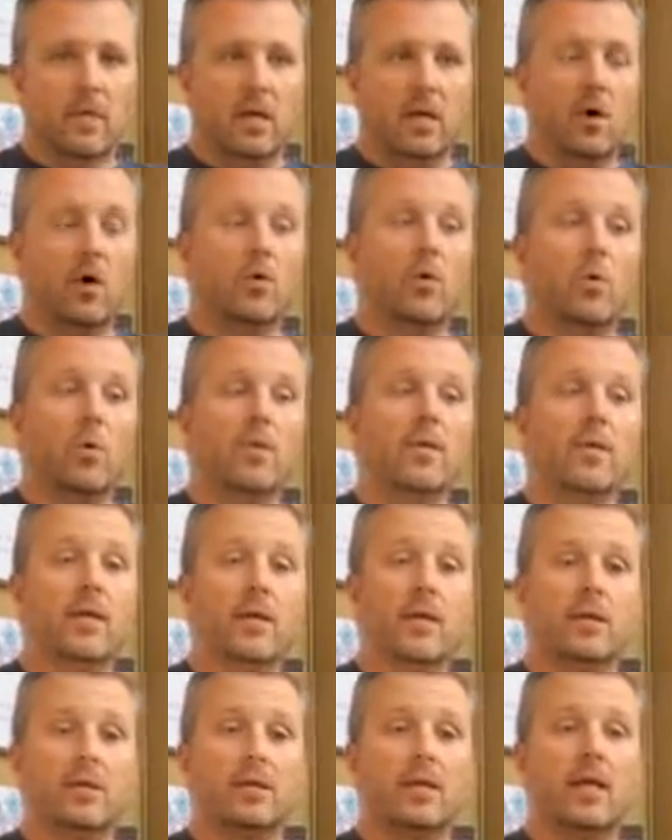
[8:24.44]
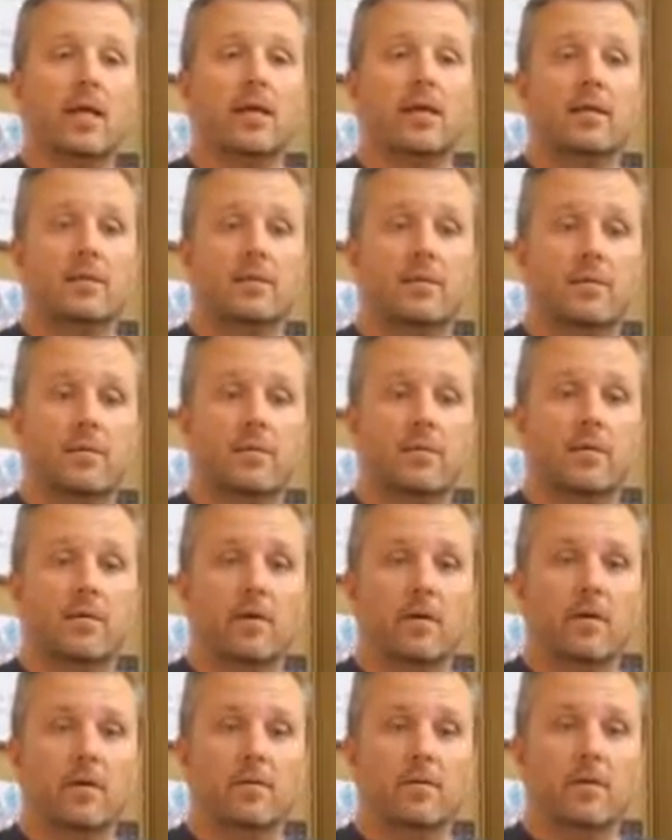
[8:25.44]
The one thing is nets.
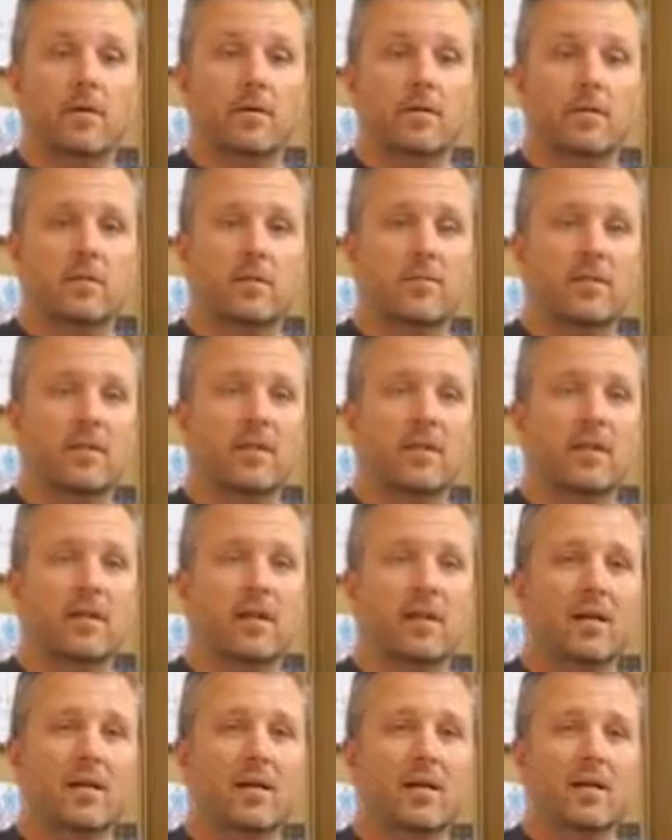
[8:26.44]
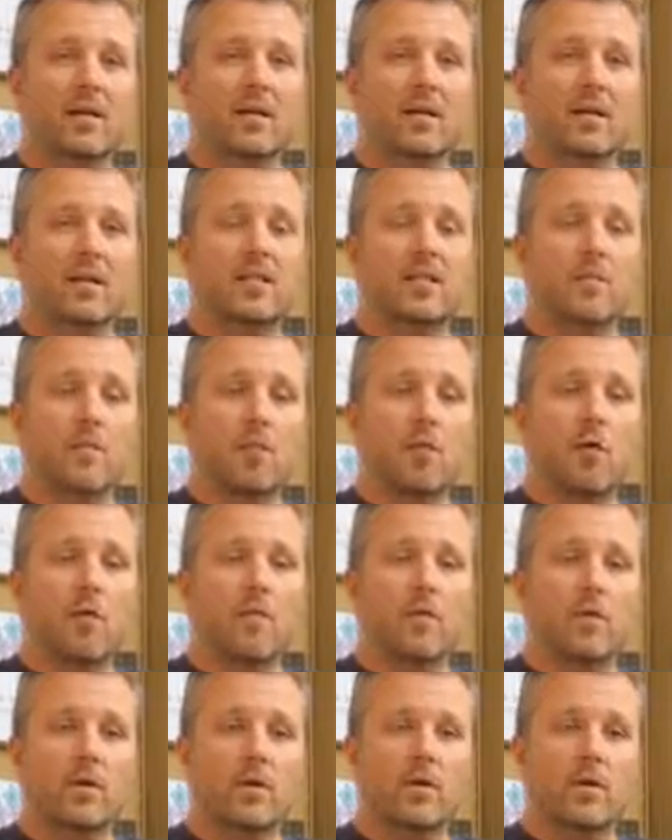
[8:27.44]
If someone hits the ball
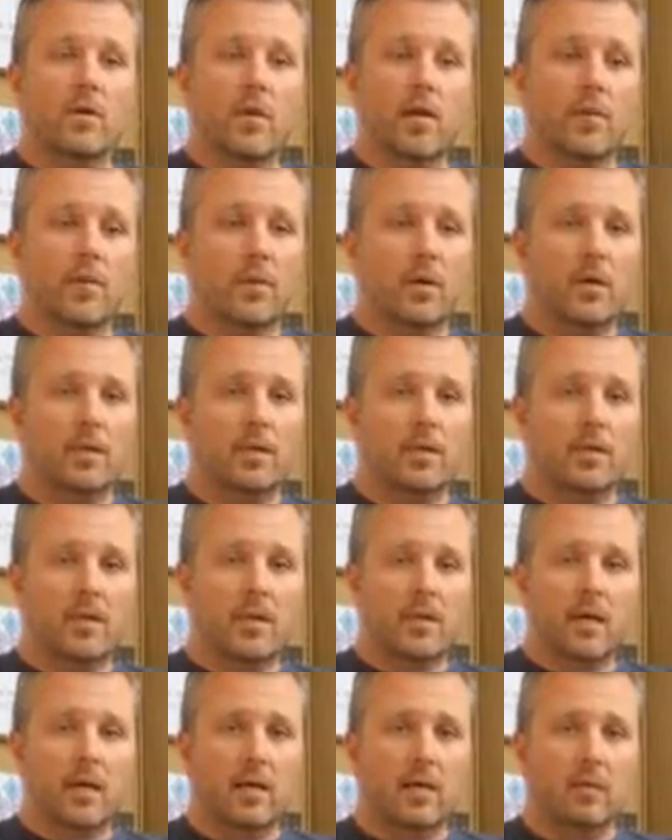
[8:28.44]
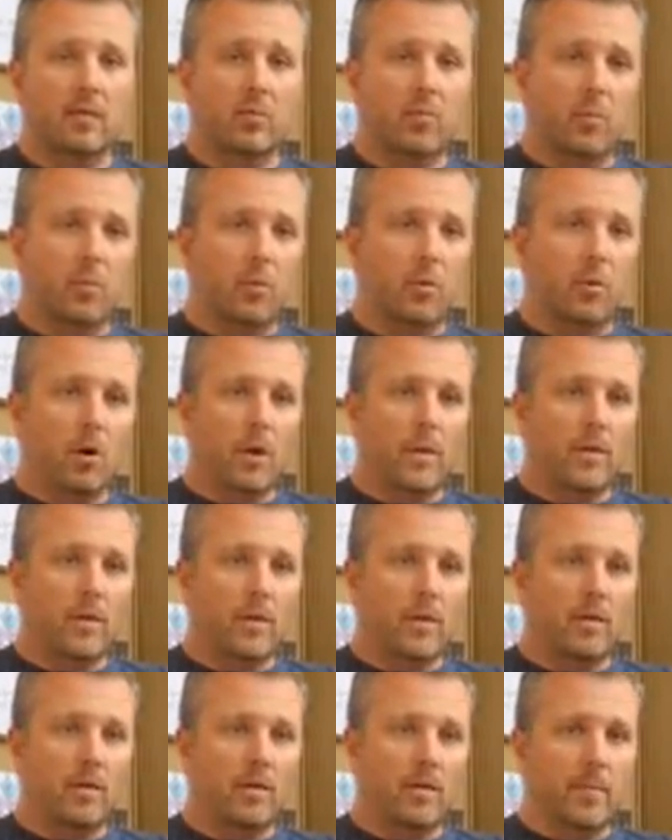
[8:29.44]
over and just kind of brushes the net, we're probably
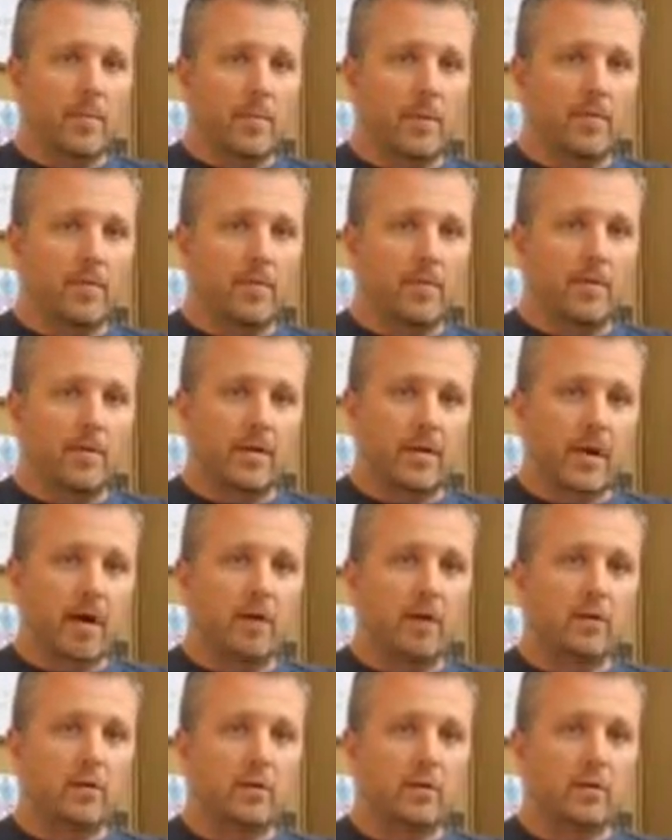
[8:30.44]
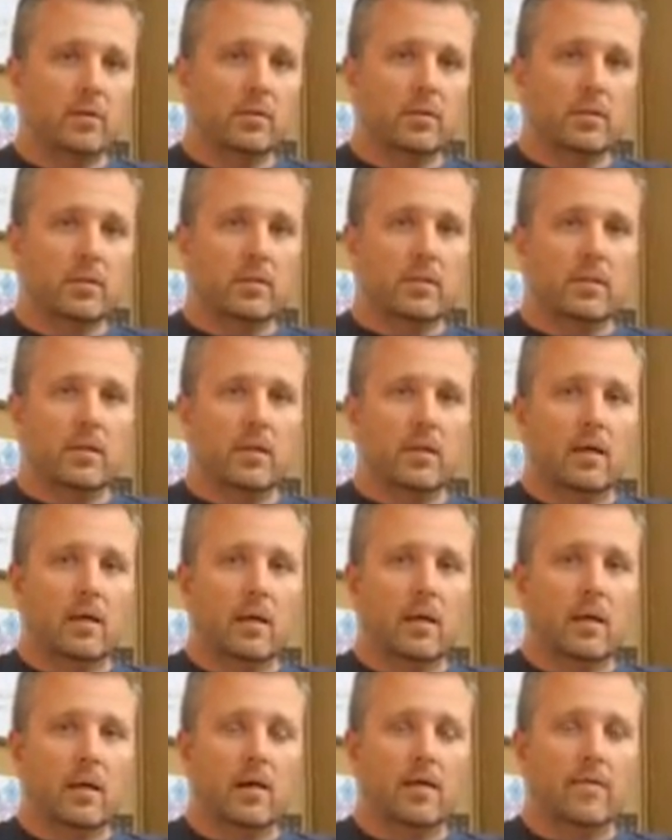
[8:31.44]
going to give them the benefit of the doubt.
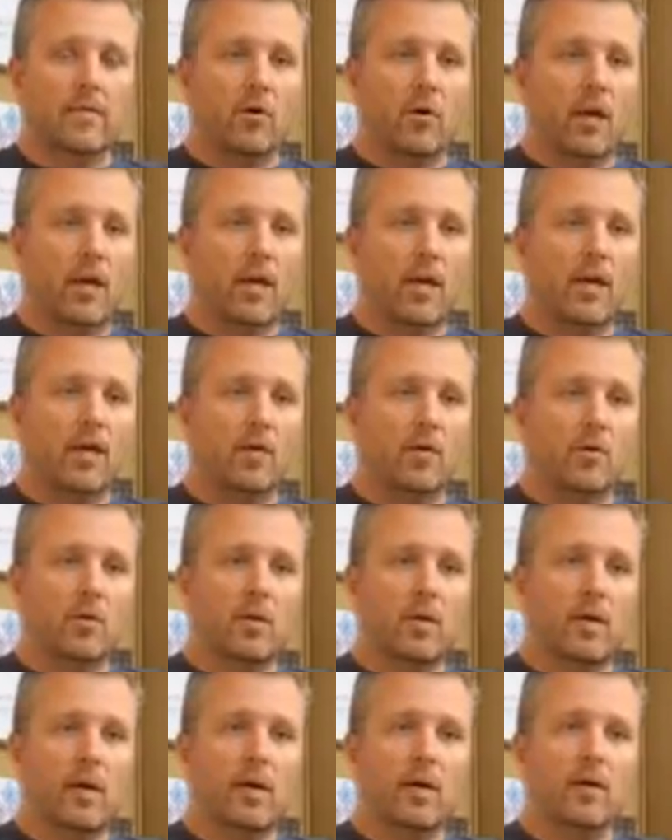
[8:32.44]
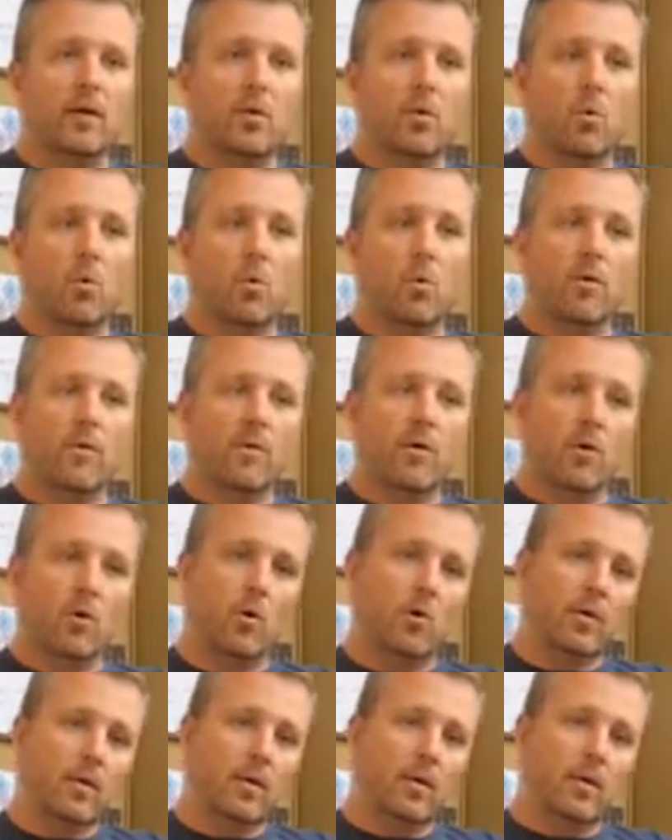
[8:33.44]
If they're hanging on the net or if
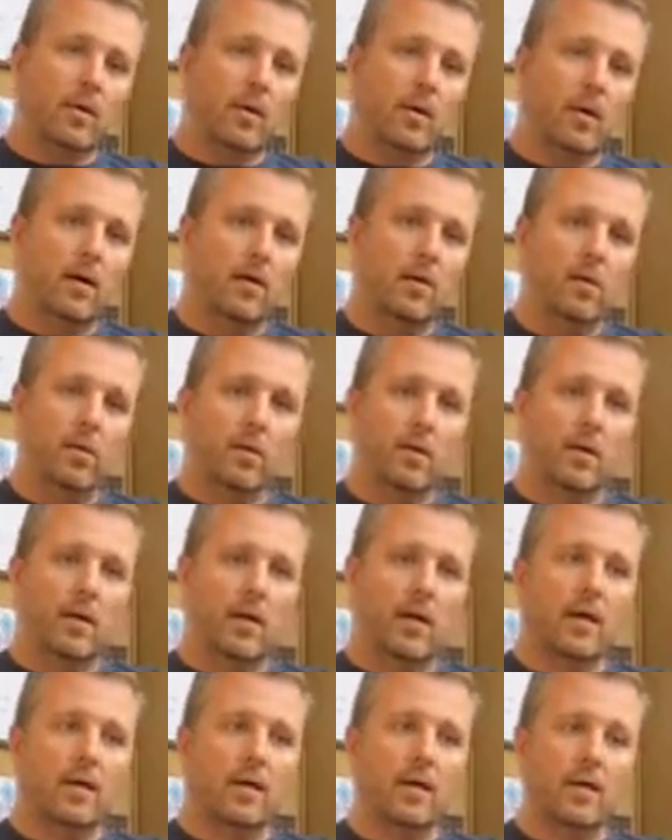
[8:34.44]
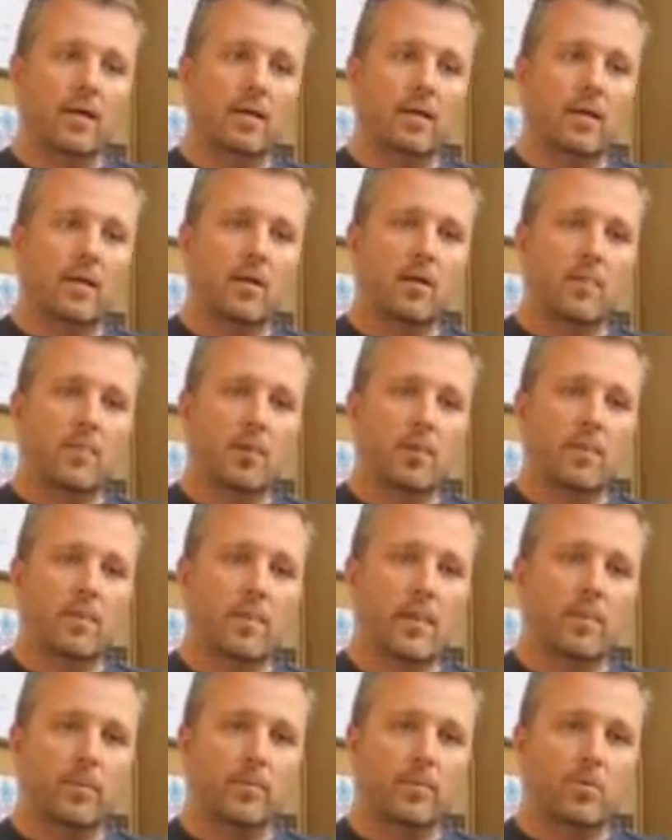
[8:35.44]
they're under the net and the other
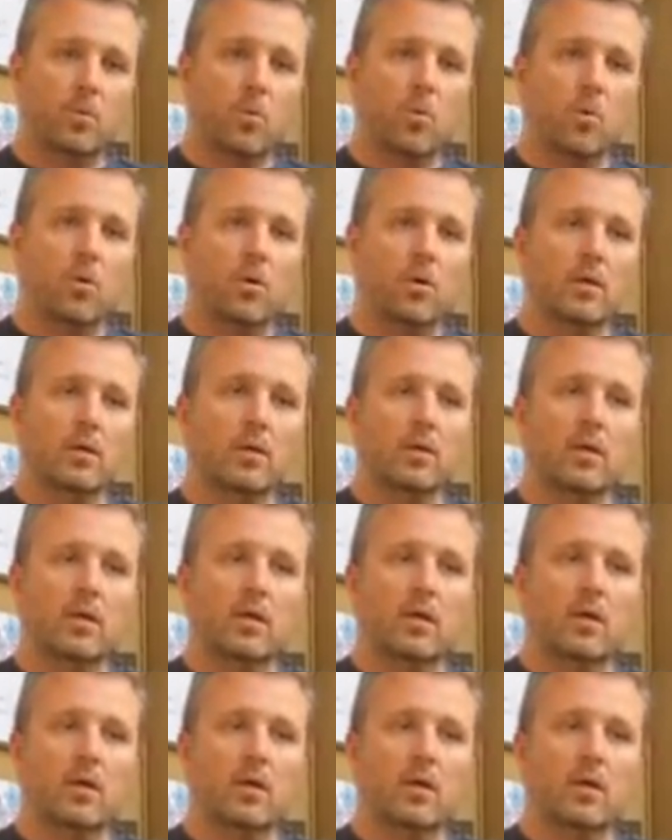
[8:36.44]
people's court,